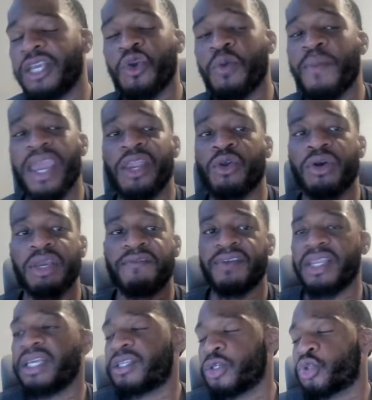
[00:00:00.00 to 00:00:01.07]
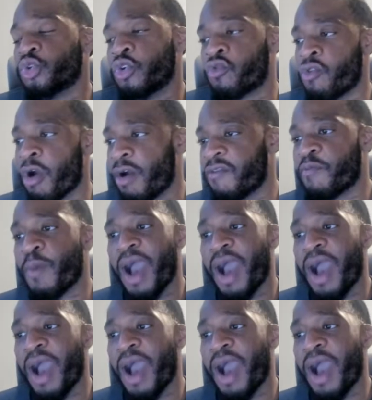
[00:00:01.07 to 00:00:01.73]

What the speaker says: You may not even need to draw a graph,